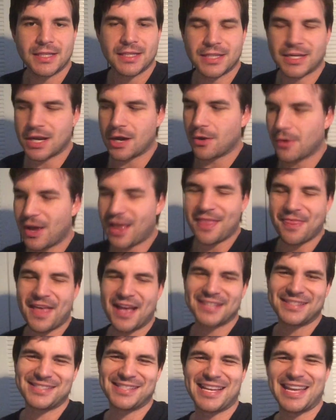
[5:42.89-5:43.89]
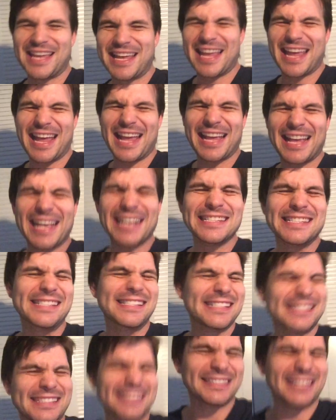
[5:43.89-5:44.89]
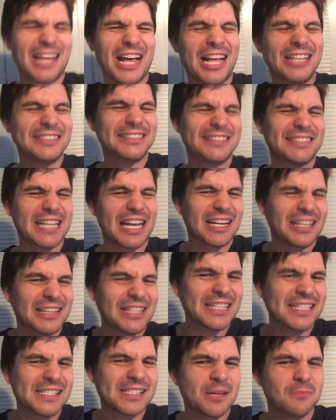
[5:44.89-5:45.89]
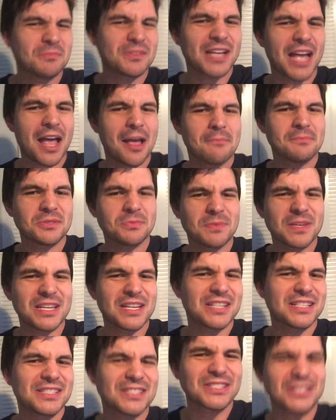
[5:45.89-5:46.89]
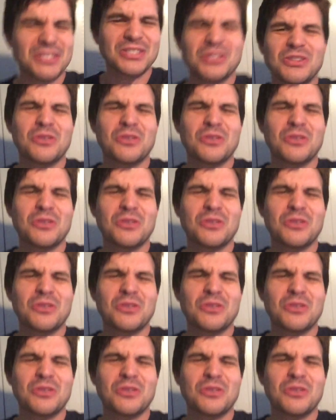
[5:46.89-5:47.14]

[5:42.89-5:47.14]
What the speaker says: you know, and it gets unsettling sometimes because,